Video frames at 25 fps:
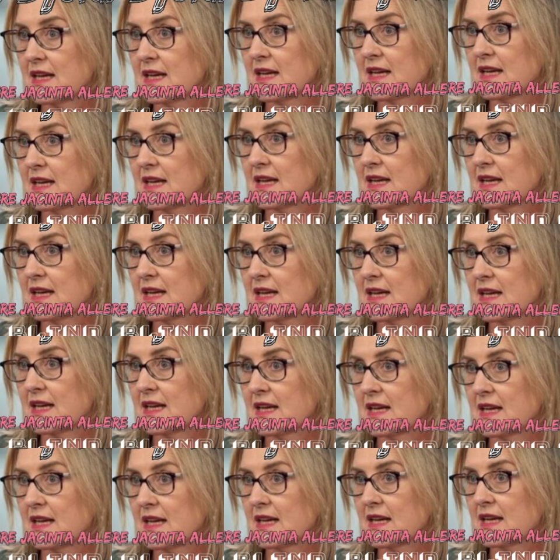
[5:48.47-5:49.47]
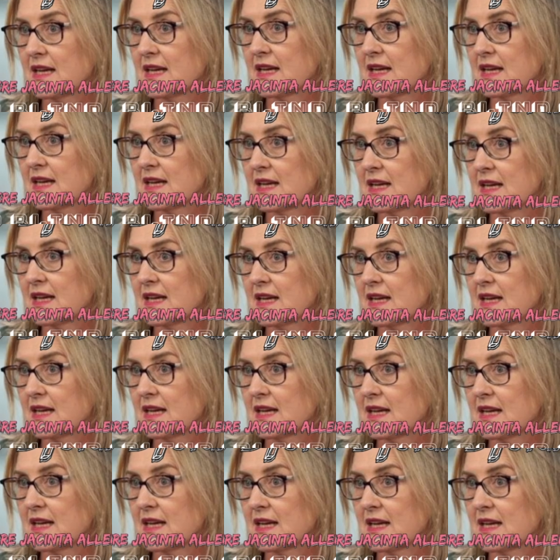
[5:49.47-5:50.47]

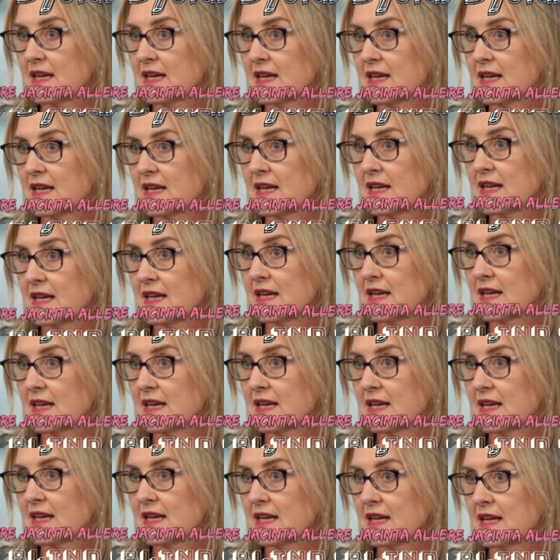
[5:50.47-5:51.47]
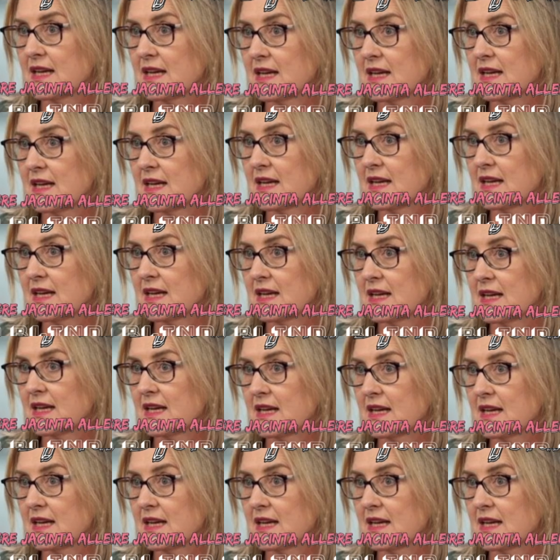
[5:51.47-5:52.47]

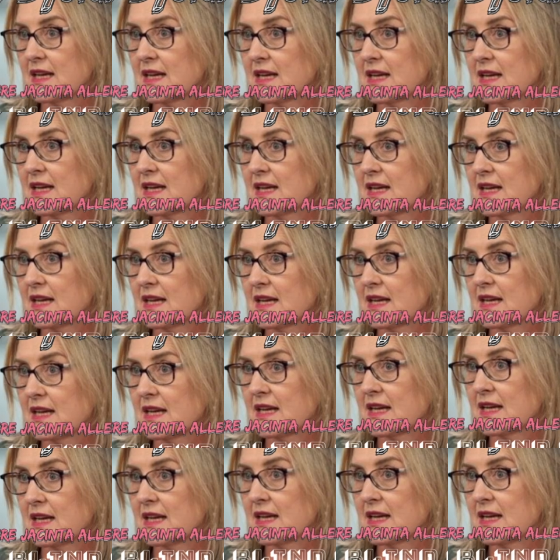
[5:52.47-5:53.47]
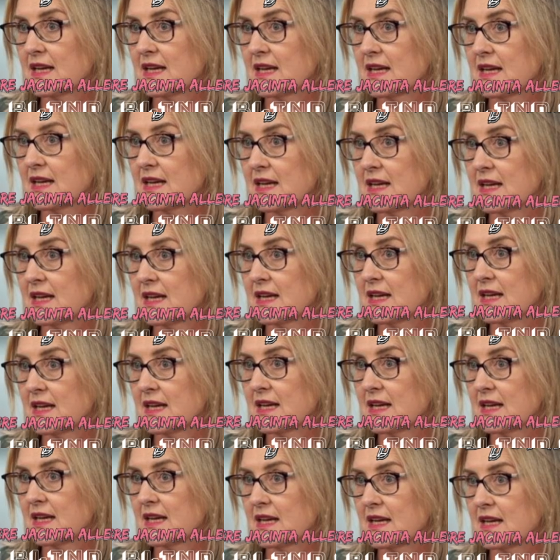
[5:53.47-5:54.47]

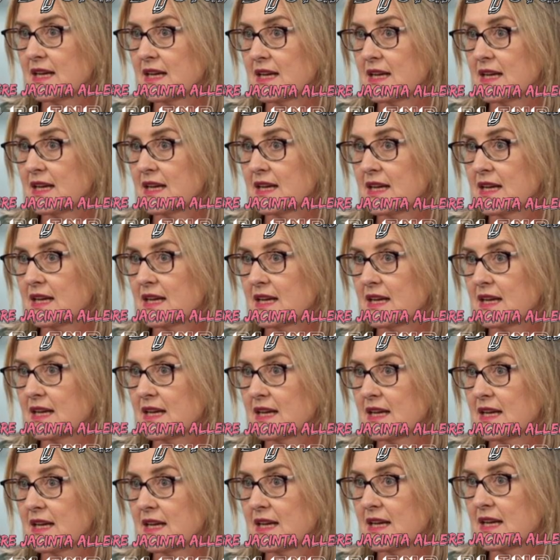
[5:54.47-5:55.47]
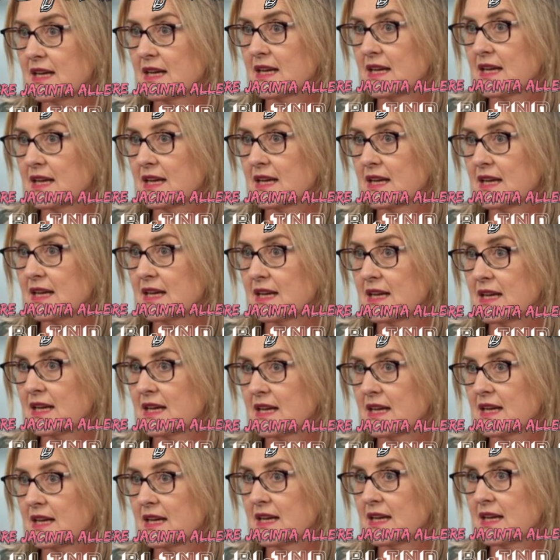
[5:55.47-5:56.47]
[no speech]